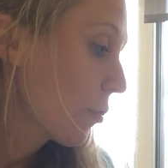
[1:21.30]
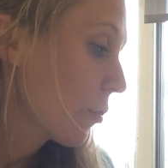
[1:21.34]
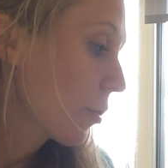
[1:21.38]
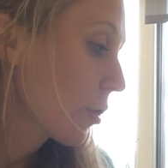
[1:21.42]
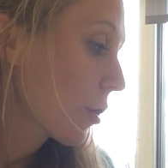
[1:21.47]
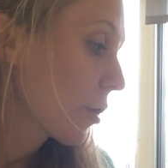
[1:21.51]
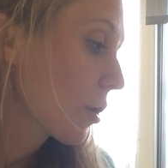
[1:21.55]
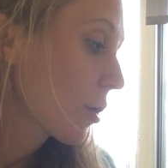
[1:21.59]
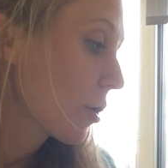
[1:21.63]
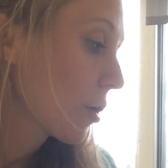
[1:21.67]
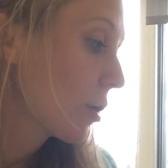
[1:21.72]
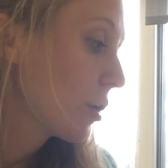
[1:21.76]

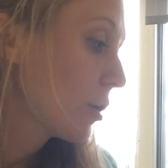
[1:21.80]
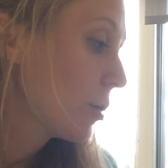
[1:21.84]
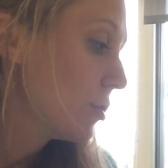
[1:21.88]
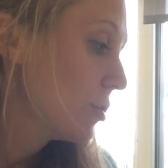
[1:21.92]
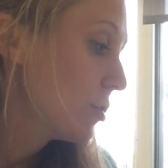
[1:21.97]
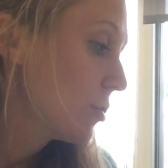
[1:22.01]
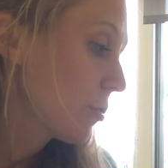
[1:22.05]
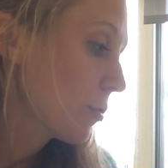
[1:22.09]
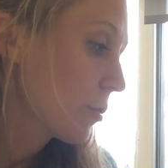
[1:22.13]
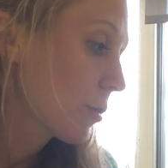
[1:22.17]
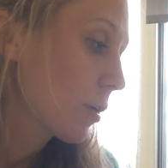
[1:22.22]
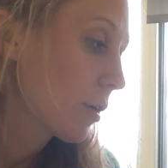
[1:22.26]
for
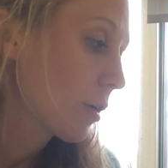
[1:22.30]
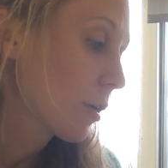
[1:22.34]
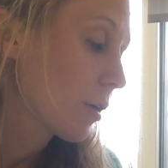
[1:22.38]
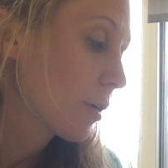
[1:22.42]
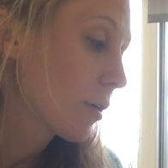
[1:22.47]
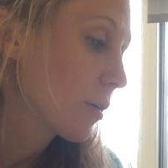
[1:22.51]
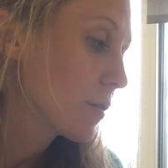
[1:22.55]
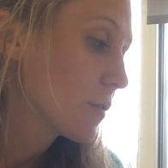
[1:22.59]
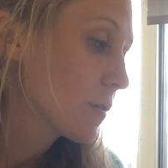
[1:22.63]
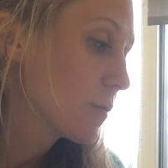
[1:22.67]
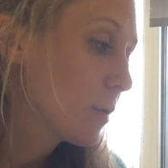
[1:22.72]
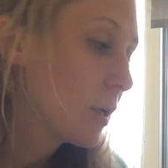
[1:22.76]

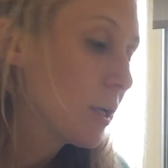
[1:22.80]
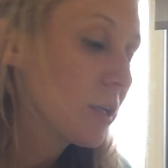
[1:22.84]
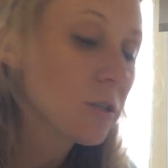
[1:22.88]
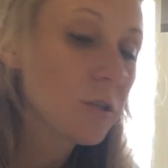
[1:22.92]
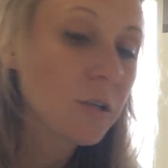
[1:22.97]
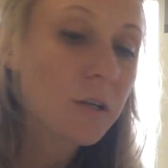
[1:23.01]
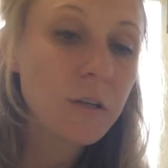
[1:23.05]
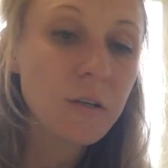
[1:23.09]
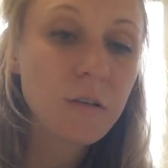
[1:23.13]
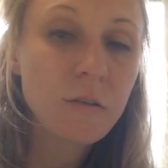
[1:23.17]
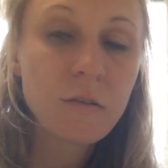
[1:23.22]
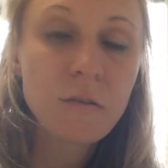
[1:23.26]
your
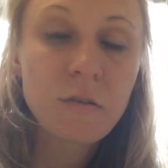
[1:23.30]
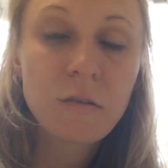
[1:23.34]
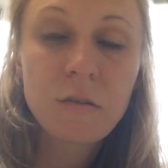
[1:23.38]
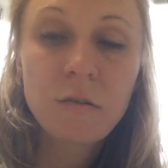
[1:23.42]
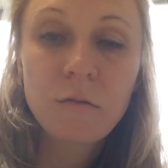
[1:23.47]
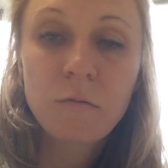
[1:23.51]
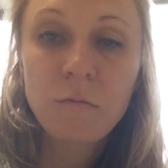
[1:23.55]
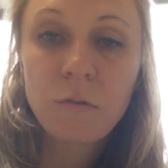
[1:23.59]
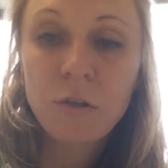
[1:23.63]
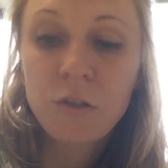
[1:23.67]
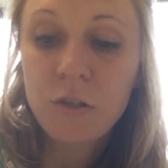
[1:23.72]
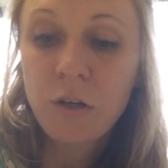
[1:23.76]
speeches,
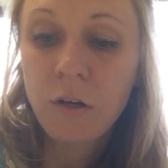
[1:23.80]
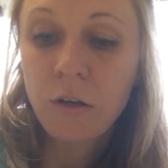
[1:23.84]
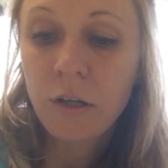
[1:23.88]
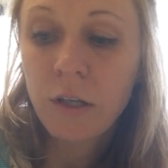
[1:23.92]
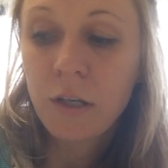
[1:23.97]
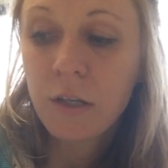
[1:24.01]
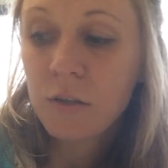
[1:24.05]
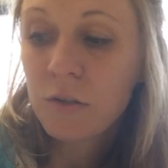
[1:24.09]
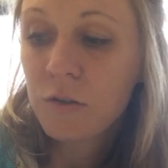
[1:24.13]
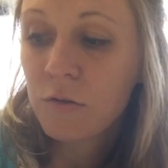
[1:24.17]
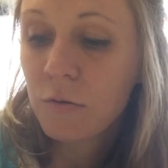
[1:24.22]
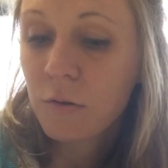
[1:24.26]
which I'll
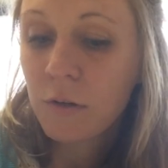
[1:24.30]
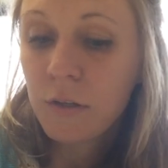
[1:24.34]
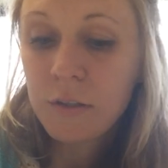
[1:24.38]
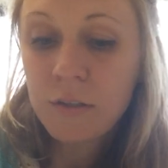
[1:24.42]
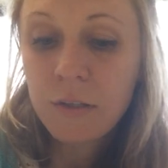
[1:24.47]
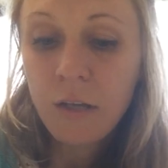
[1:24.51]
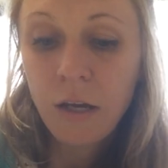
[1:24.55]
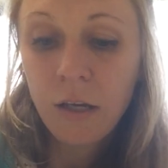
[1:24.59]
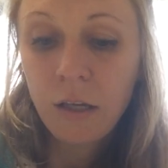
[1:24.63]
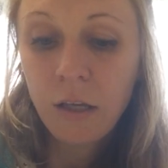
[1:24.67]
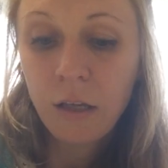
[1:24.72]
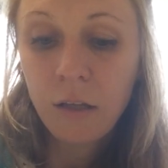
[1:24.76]
get into in a
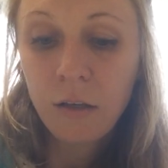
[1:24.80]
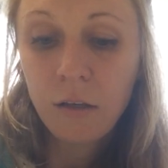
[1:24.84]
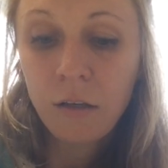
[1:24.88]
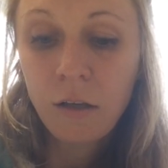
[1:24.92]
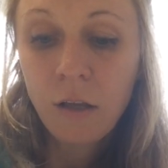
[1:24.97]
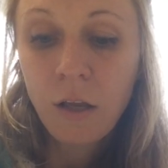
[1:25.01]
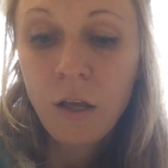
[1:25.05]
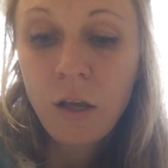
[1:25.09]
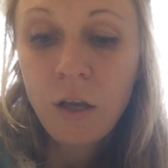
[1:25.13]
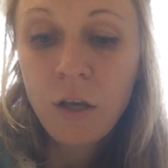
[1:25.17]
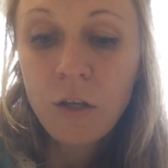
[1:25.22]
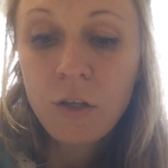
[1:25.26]
second,
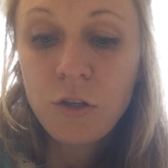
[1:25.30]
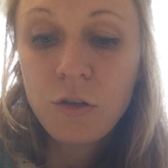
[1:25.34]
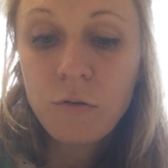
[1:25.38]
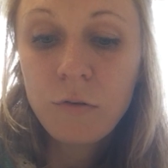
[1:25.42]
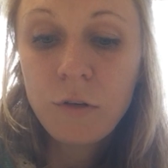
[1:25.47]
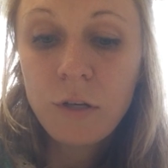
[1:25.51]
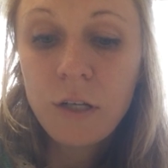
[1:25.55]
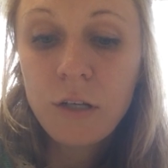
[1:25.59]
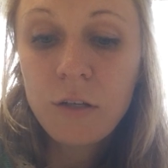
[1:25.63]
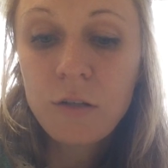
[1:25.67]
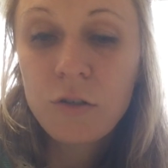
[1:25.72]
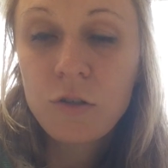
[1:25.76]
you
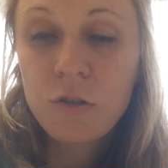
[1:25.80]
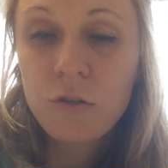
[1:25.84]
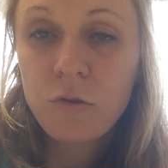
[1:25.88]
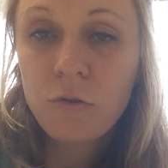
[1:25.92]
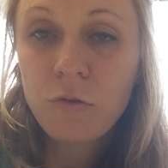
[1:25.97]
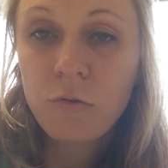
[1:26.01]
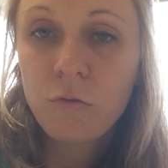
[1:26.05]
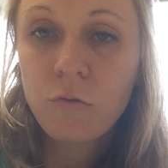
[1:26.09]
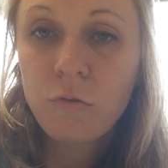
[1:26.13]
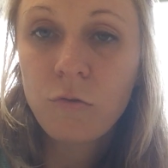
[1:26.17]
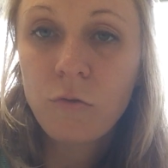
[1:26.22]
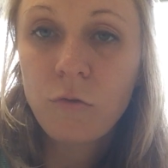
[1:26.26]
need
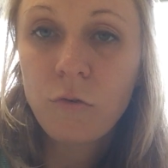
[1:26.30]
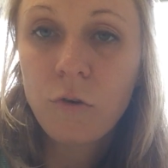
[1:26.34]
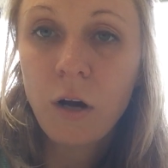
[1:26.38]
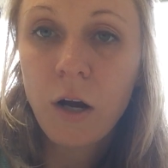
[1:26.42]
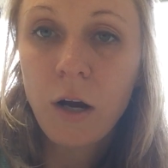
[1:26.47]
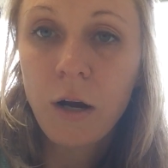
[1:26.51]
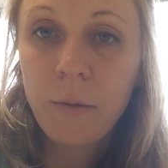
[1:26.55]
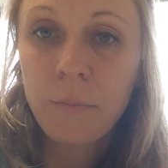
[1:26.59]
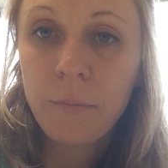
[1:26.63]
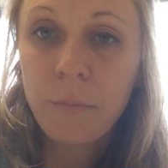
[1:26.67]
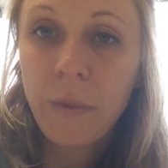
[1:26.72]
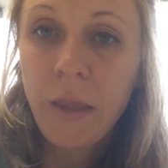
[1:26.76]
to
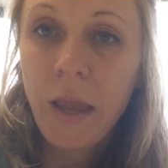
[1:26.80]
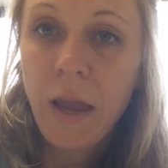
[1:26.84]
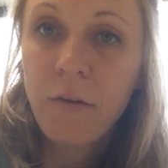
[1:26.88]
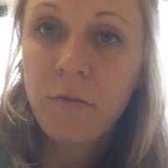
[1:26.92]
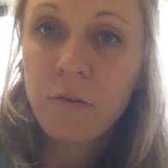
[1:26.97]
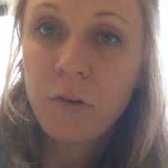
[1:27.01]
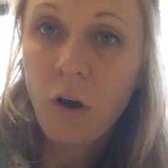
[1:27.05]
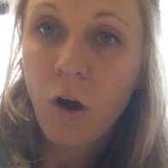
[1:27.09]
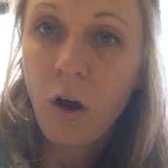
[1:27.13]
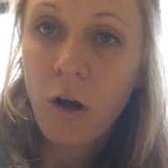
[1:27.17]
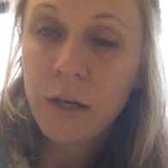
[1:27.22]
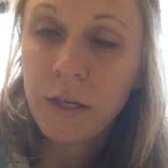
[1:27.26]
have
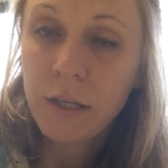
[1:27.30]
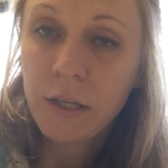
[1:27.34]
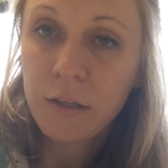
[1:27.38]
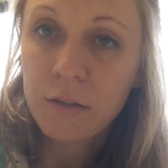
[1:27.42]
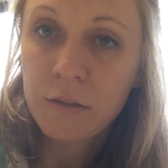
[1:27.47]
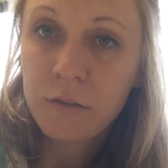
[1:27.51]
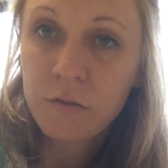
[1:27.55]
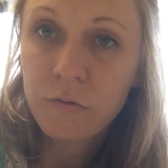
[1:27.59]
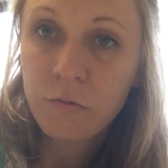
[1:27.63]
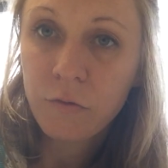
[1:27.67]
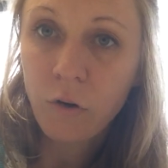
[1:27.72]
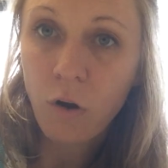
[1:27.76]
an
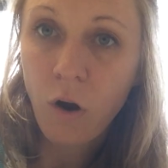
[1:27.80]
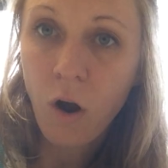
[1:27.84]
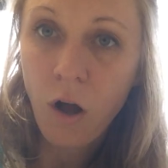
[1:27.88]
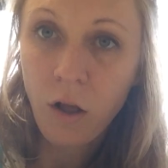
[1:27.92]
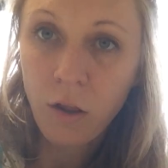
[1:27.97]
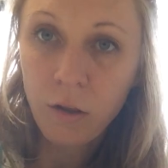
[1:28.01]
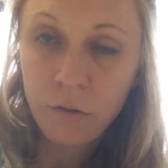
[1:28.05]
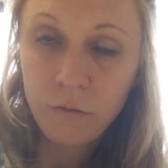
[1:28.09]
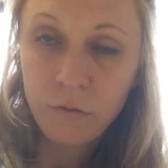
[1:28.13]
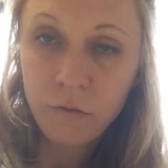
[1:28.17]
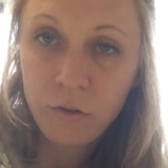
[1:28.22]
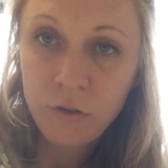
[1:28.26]
audience for
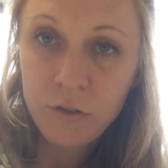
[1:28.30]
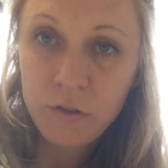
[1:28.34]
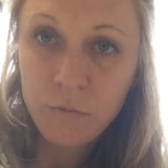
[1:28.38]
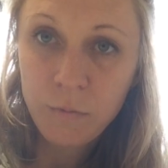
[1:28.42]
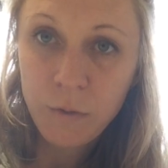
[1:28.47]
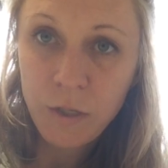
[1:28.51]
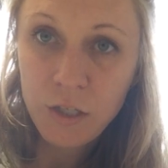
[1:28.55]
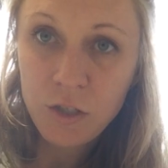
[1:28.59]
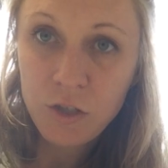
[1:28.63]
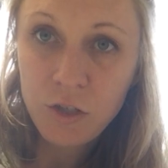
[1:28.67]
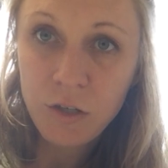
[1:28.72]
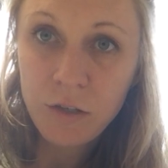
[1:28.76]
all of your
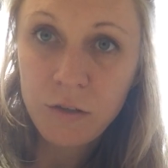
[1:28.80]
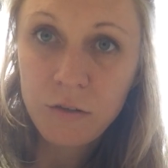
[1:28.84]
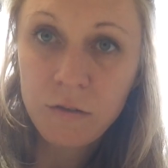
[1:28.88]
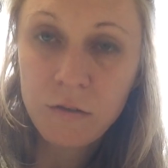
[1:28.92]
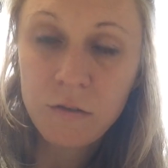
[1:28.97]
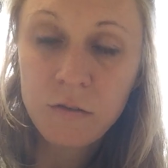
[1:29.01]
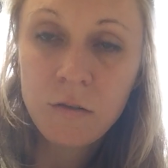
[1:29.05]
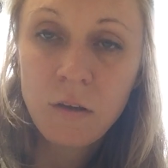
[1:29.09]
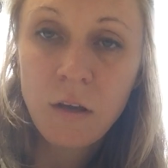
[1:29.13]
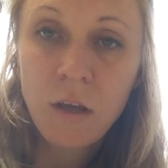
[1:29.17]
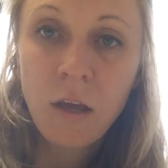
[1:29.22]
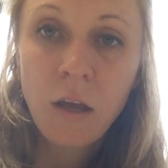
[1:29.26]

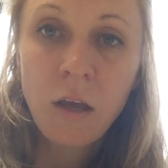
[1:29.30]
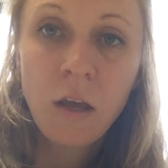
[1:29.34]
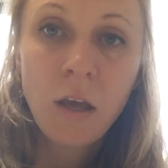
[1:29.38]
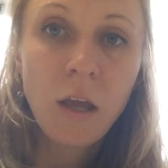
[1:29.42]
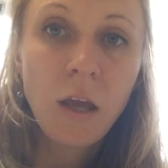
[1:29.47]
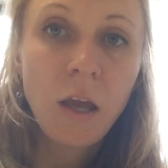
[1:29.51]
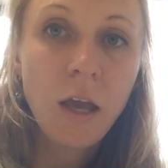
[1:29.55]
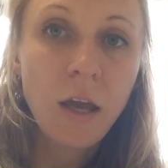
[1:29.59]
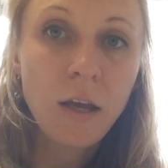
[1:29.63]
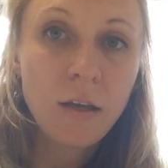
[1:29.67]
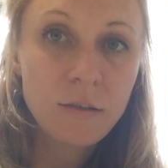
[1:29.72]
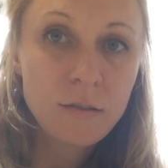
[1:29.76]
speeches
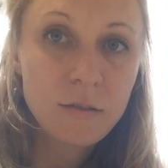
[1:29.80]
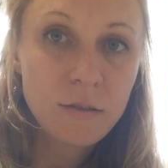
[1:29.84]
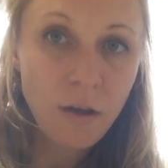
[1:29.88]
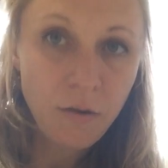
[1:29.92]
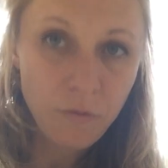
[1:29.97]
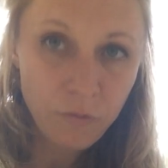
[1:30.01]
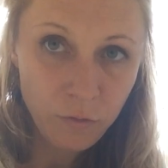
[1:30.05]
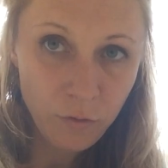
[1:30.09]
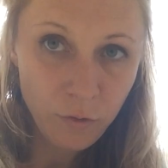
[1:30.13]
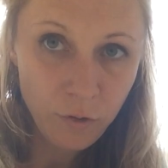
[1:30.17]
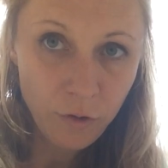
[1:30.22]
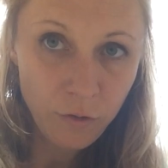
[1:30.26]

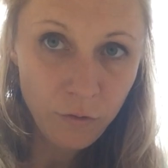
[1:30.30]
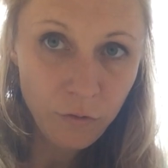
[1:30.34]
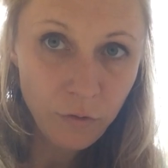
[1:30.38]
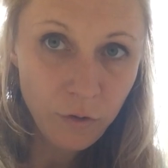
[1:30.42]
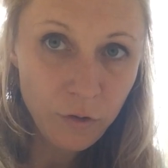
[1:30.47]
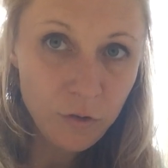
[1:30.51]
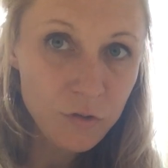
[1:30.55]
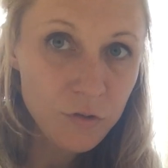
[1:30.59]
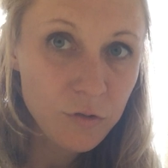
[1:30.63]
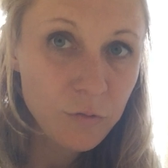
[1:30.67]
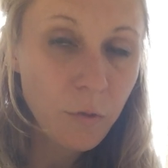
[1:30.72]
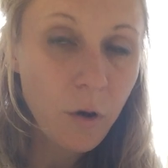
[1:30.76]
except for the
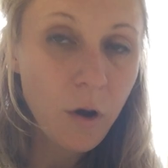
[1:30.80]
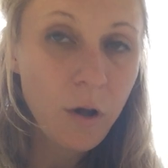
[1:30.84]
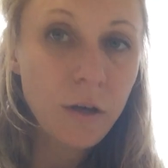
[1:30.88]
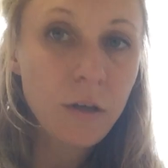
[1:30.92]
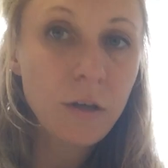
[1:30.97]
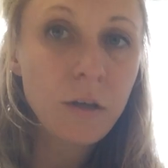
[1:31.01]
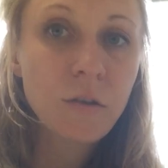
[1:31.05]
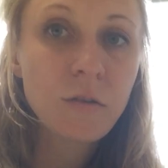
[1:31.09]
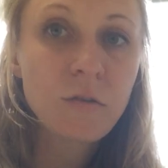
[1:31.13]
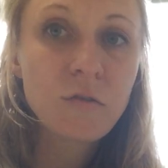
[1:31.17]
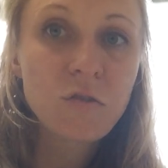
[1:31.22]
first one.